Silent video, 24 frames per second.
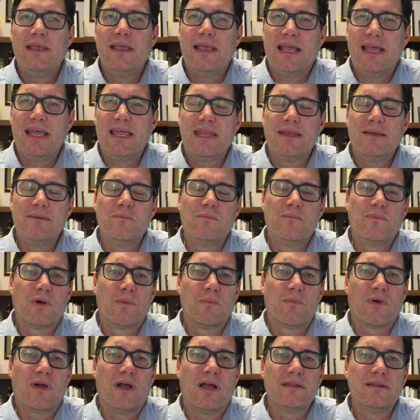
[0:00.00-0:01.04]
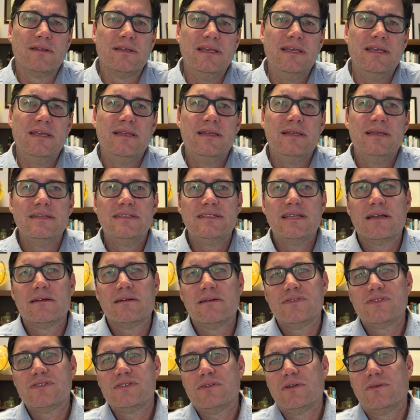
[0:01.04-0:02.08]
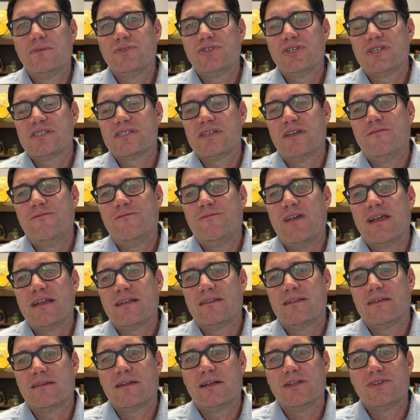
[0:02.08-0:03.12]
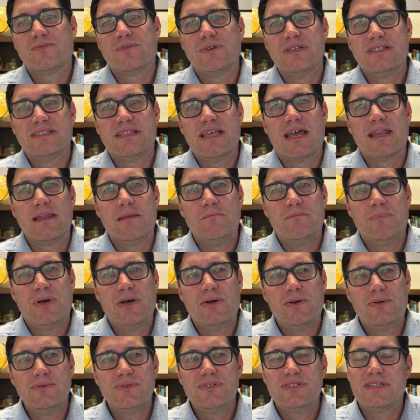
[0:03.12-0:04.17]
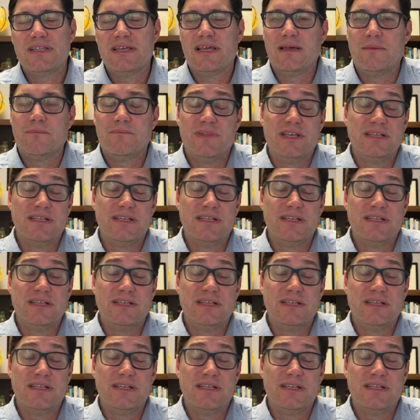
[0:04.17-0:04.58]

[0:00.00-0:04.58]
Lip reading: And more broadly, tariffs don't just affect the countries that impose them,